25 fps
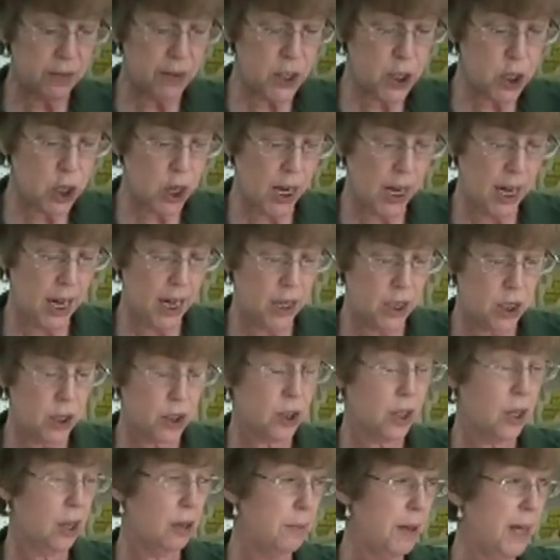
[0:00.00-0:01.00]
of a change
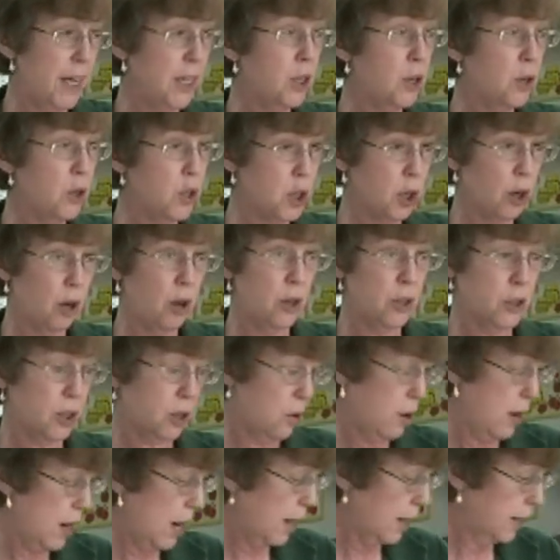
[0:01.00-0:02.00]
is going to make your jars
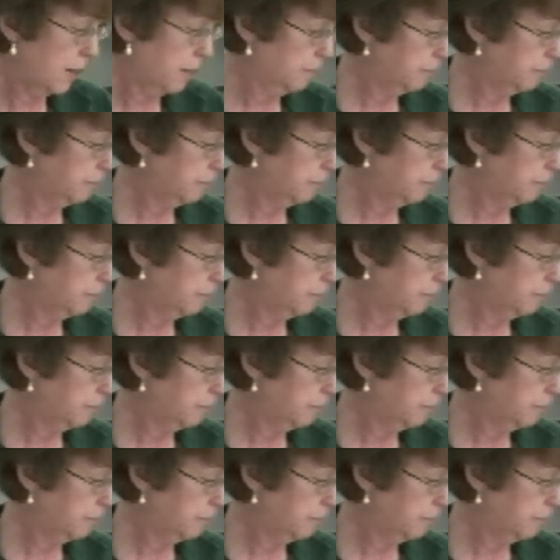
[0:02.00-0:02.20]
crack.